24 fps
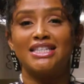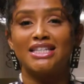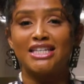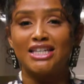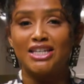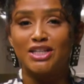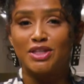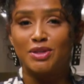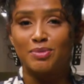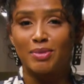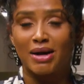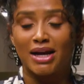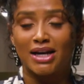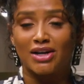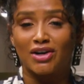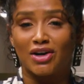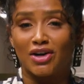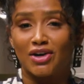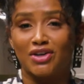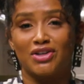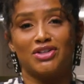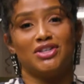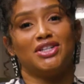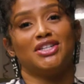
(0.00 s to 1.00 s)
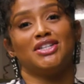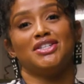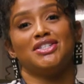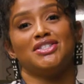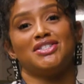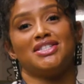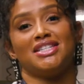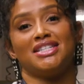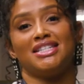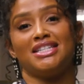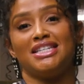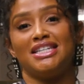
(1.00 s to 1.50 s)
teach my
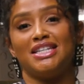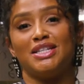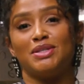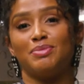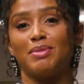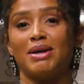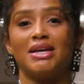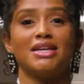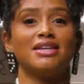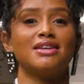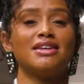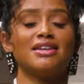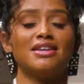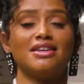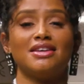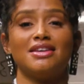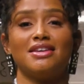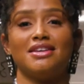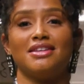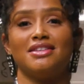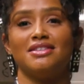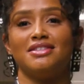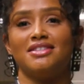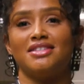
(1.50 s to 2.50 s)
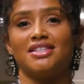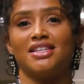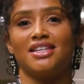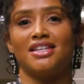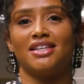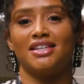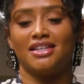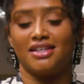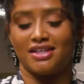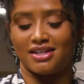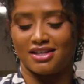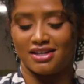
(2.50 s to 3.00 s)
daughters and teach my kids
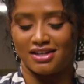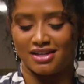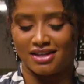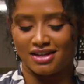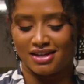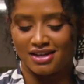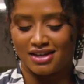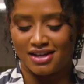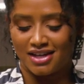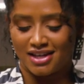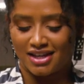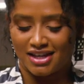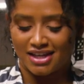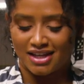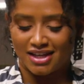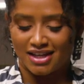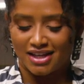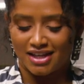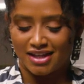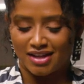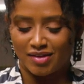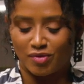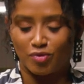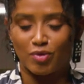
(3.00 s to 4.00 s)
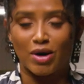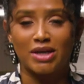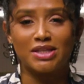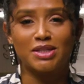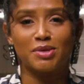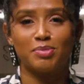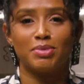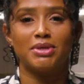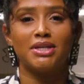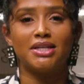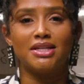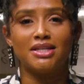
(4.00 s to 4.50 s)

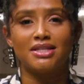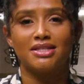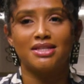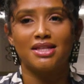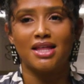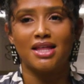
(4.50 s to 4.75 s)
recipes